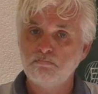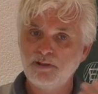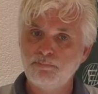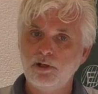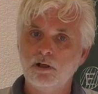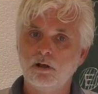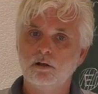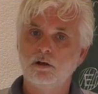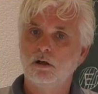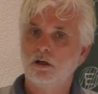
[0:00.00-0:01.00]
BP,
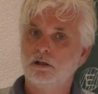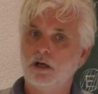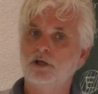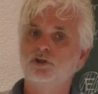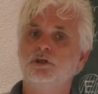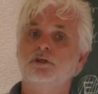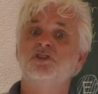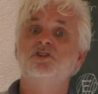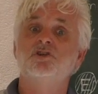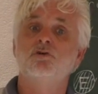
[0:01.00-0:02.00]
on the other hand, actually
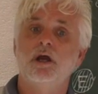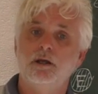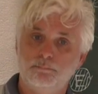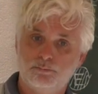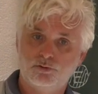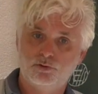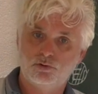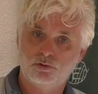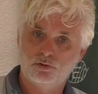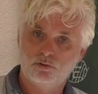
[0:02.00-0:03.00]

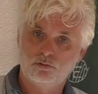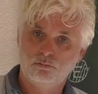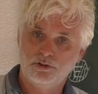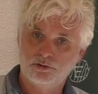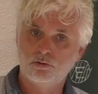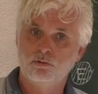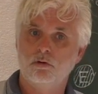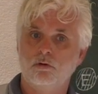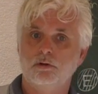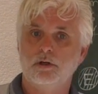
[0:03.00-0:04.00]
describes what is
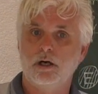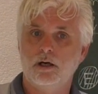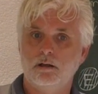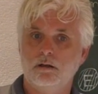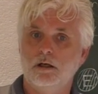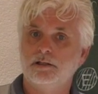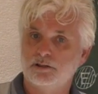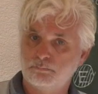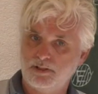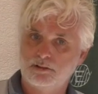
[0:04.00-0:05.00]
going on there at
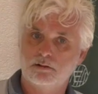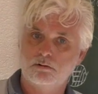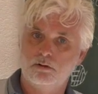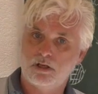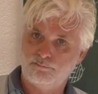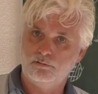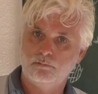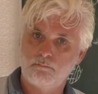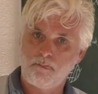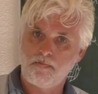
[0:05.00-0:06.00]
this basic level.
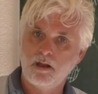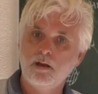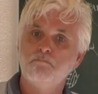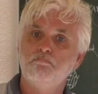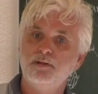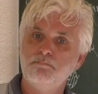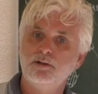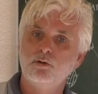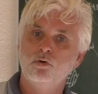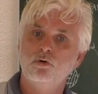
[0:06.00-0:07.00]

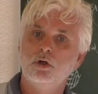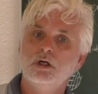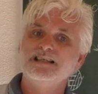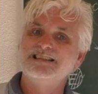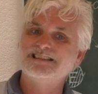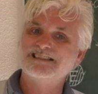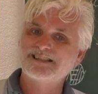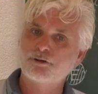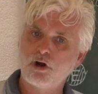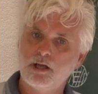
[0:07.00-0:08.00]
BPO
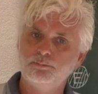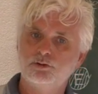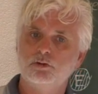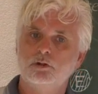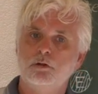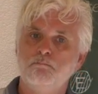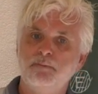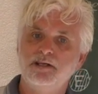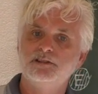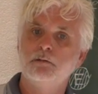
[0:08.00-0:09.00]
describes the
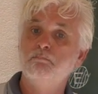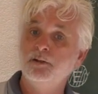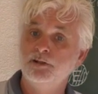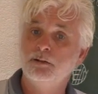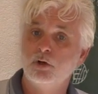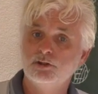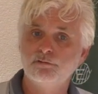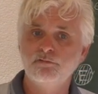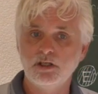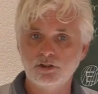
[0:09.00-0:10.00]
basic building blocks
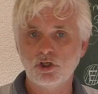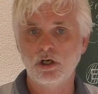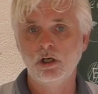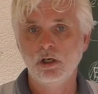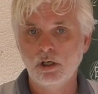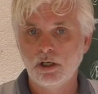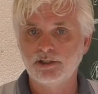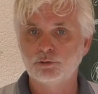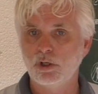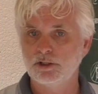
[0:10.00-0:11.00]
of nature
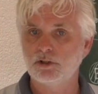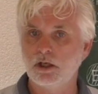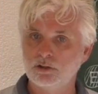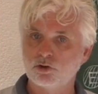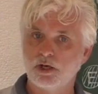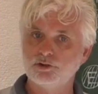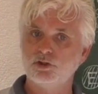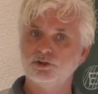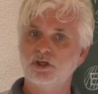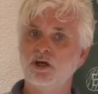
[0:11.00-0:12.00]
as well as their
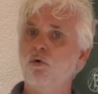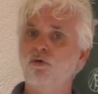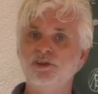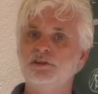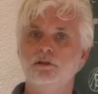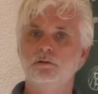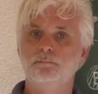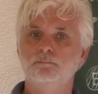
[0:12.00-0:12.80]
interactions in all detail.